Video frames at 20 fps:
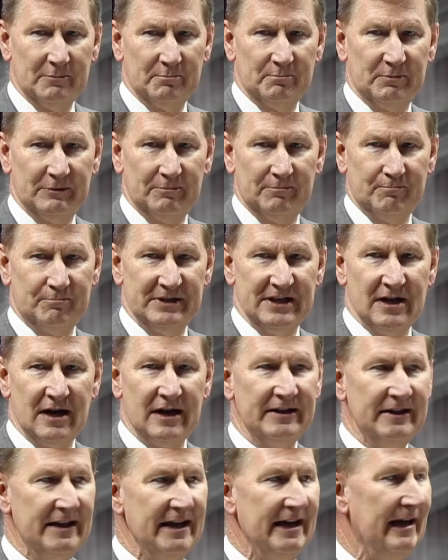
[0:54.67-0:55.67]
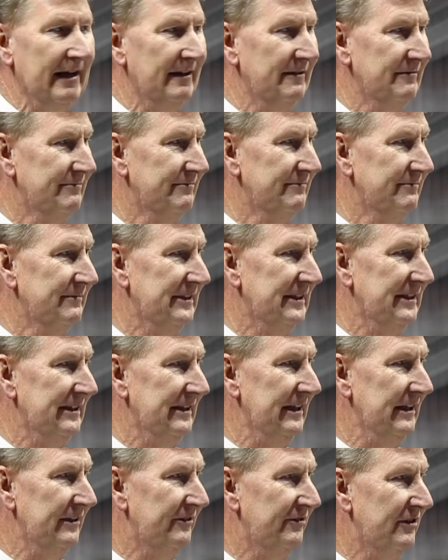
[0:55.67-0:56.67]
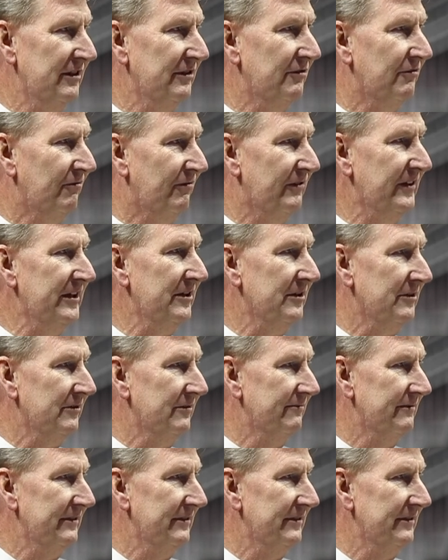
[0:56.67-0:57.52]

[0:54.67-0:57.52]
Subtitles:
But beyond that, it's this feel.